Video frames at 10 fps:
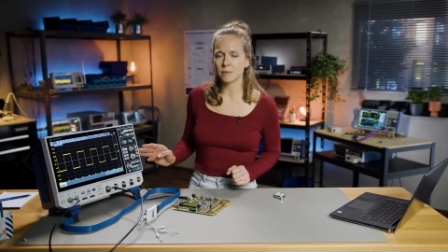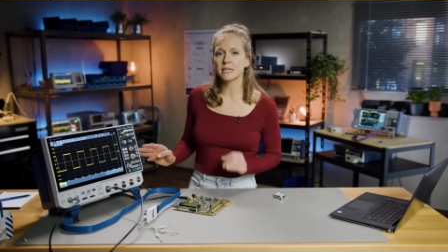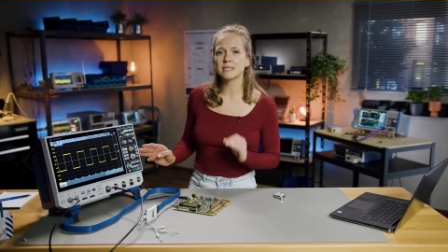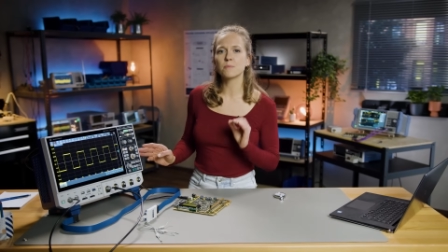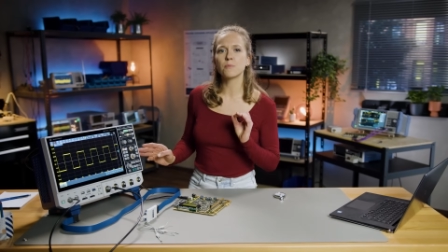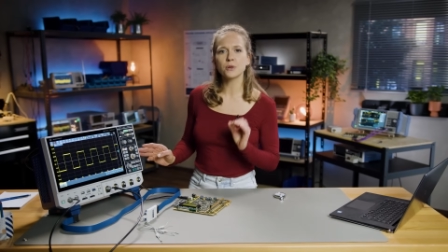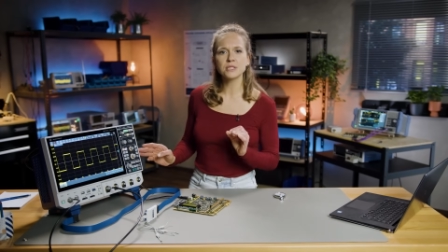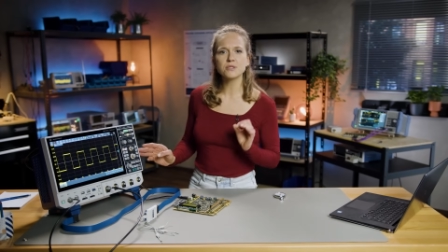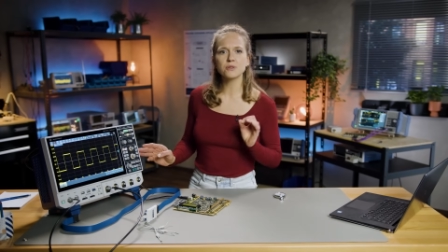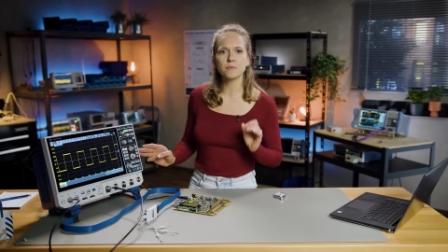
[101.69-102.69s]
it is
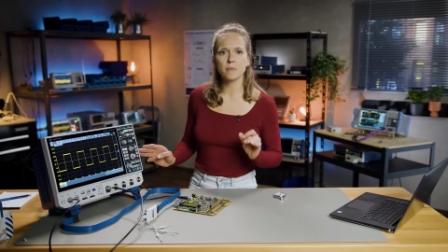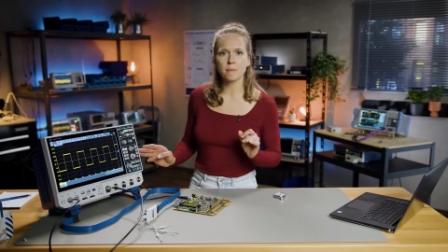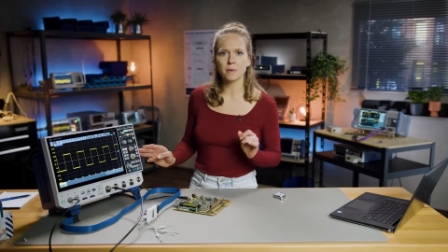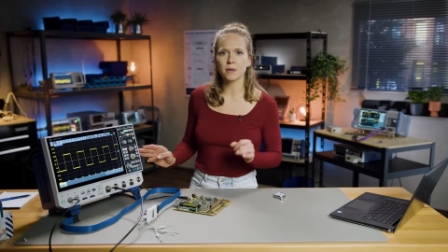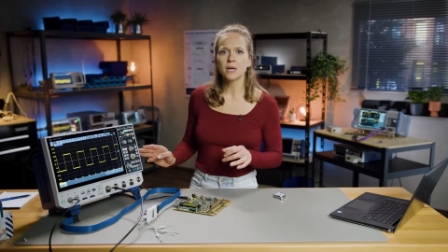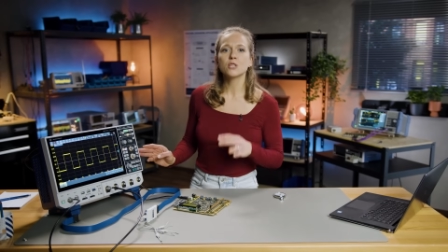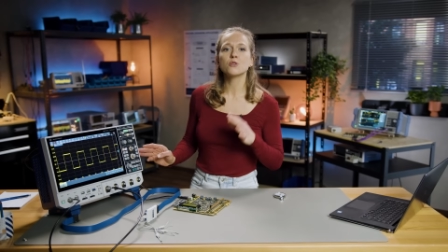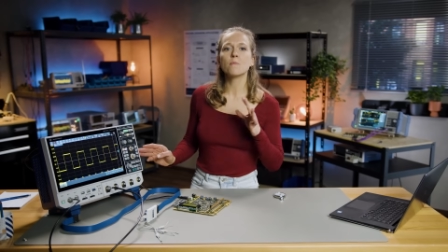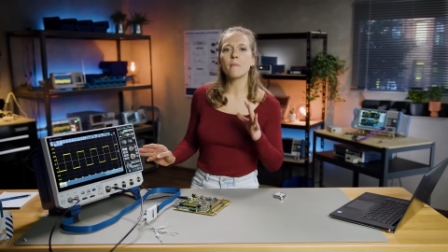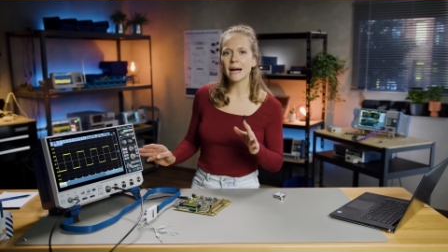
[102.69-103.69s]
important to remember to
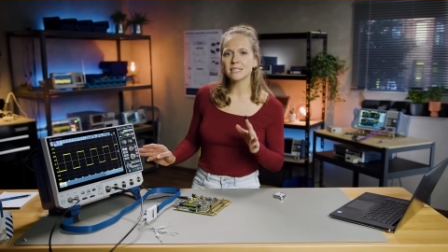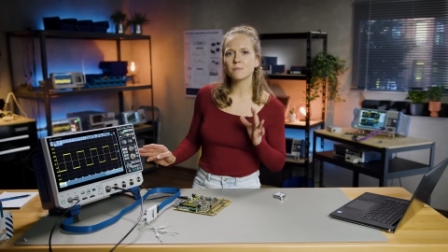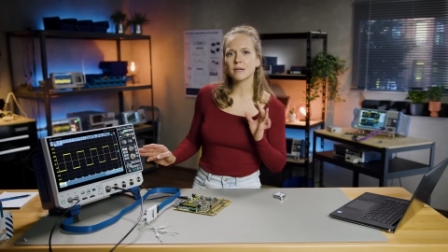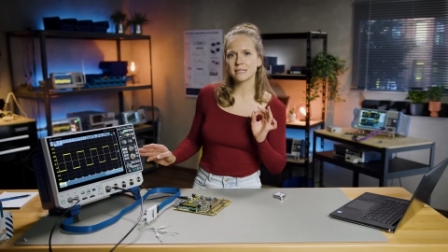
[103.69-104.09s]
maximize